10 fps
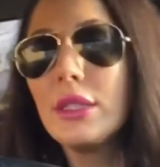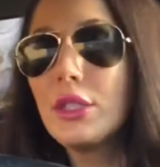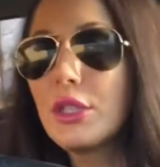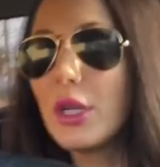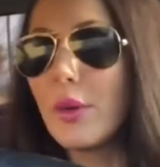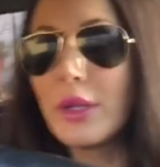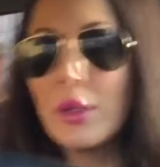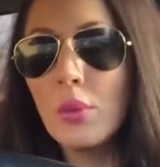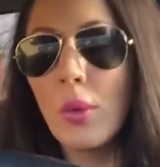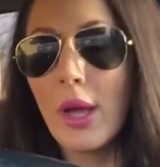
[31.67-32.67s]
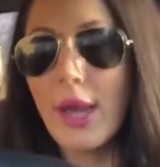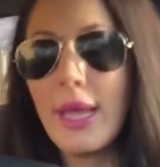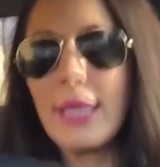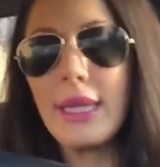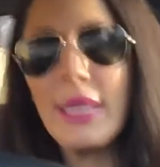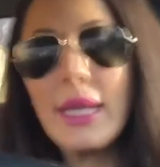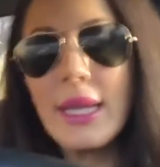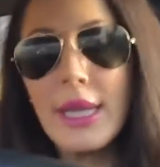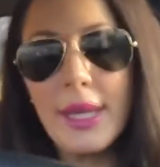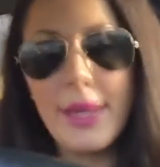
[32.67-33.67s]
showing you what I eat in a